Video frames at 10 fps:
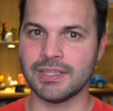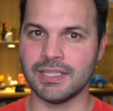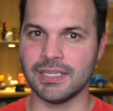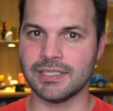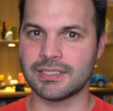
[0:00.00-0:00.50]

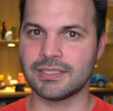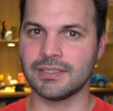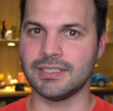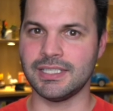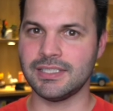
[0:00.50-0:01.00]
these
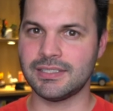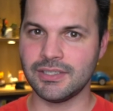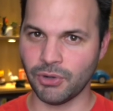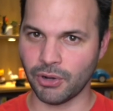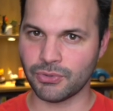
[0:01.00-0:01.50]

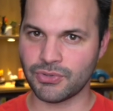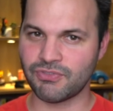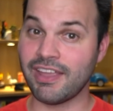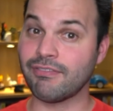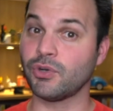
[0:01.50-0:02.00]
D0s
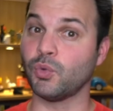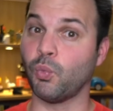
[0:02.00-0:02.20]
favored